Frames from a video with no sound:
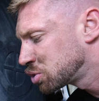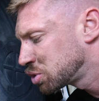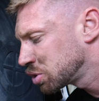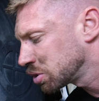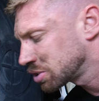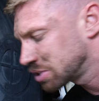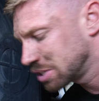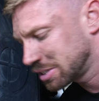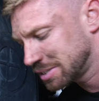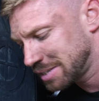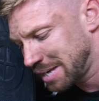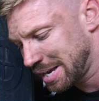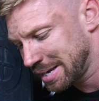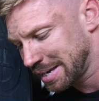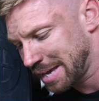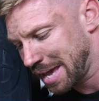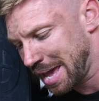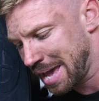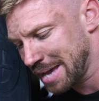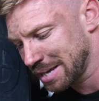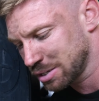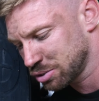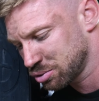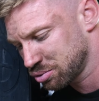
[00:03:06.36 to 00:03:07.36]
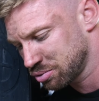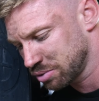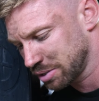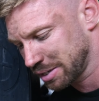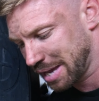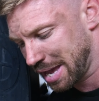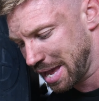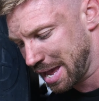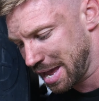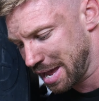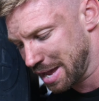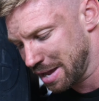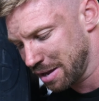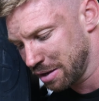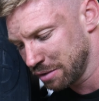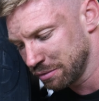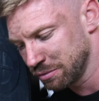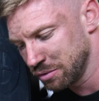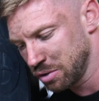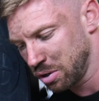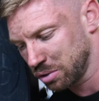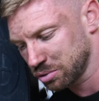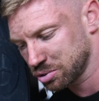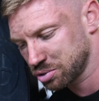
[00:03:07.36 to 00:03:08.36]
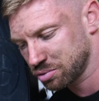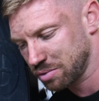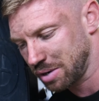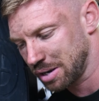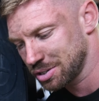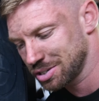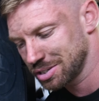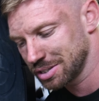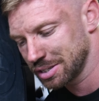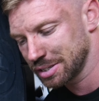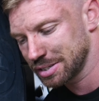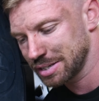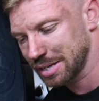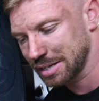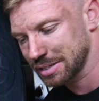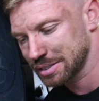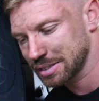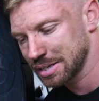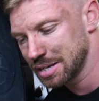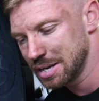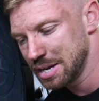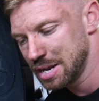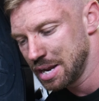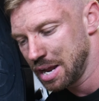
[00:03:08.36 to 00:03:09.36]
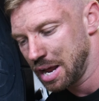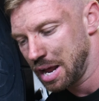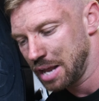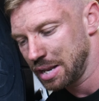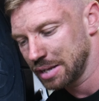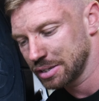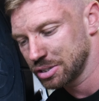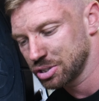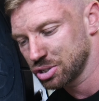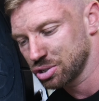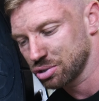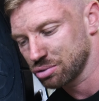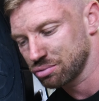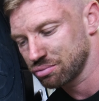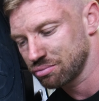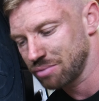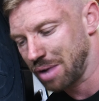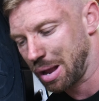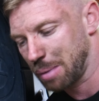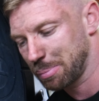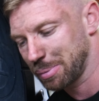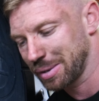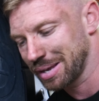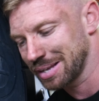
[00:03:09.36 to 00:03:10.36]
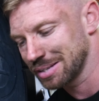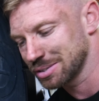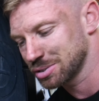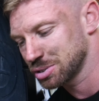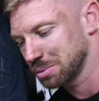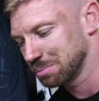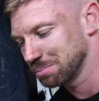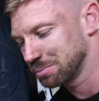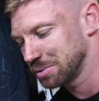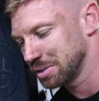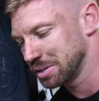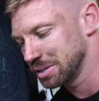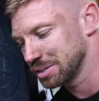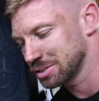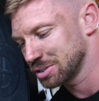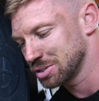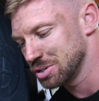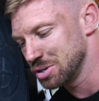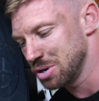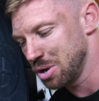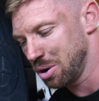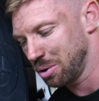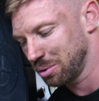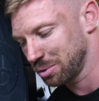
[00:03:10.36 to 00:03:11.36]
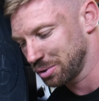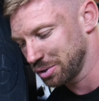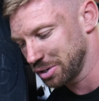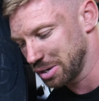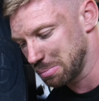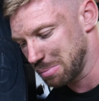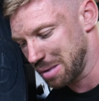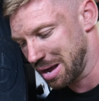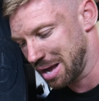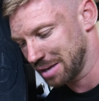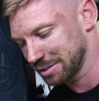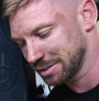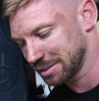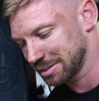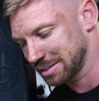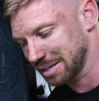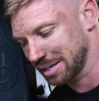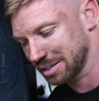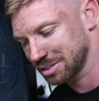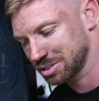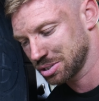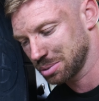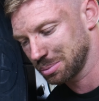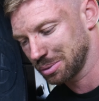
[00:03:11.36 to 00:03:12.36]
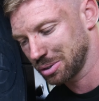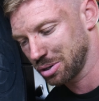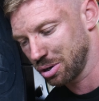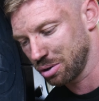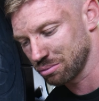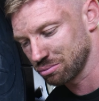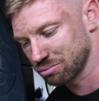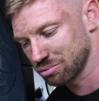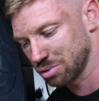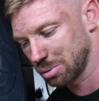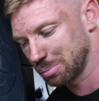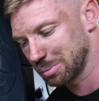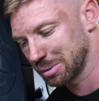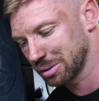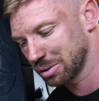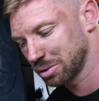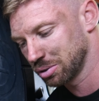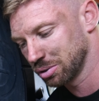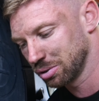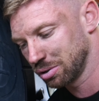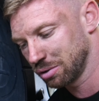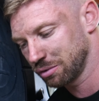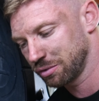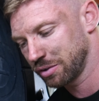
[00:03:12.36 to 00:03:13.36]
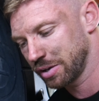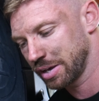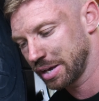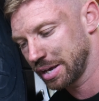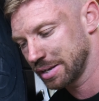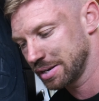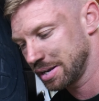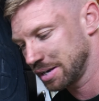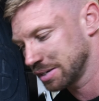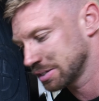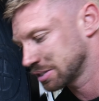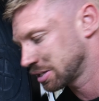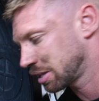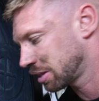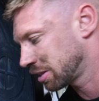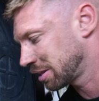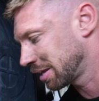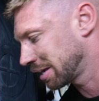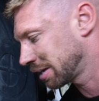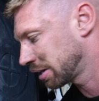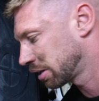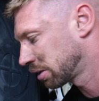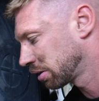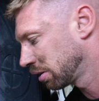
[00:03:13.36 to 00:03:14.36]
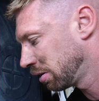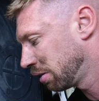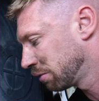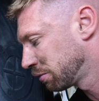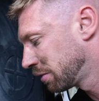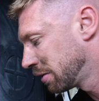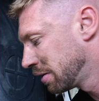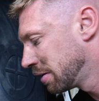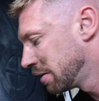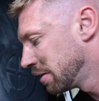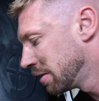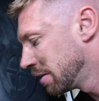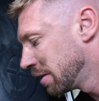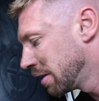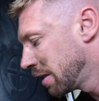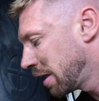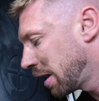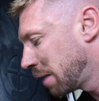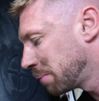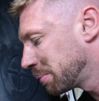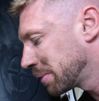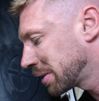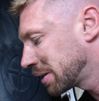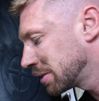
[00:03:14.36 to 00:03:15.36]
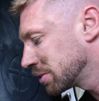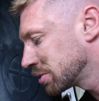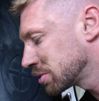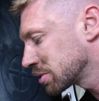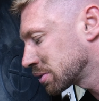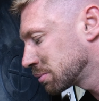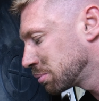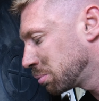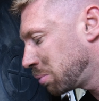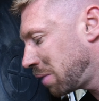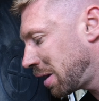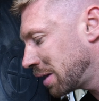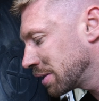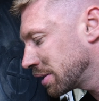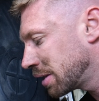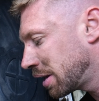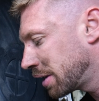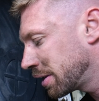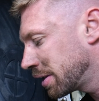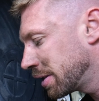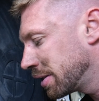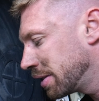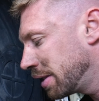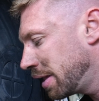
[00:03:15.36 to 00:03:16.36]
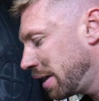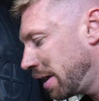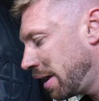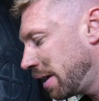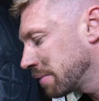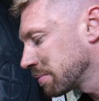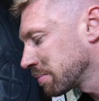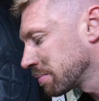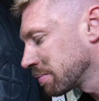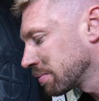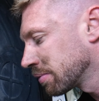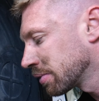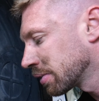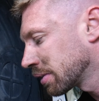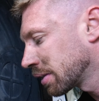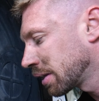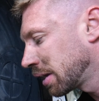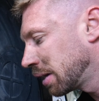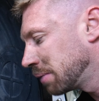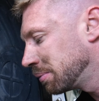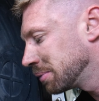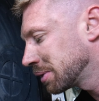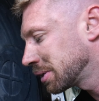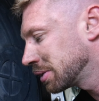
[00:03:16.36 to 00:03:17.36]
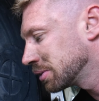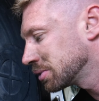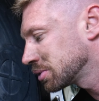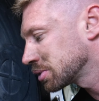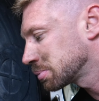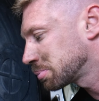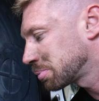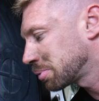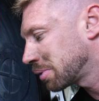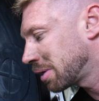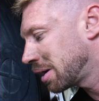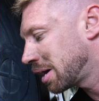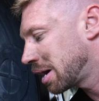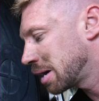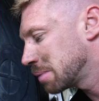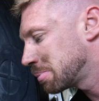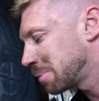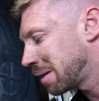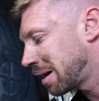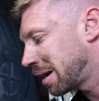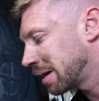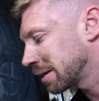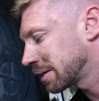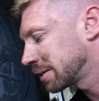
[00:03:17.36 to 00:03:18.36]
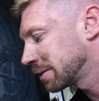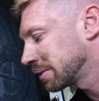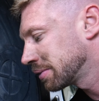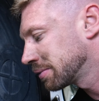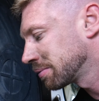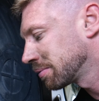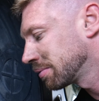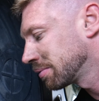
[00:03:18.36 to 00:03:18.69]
just to take extra care of not scratching the disc, I like to just wrap it in something that's not going to mark the disc. So we've got a rubber glove here, nice thick glove, and we can just whack that in there and we can just pry back,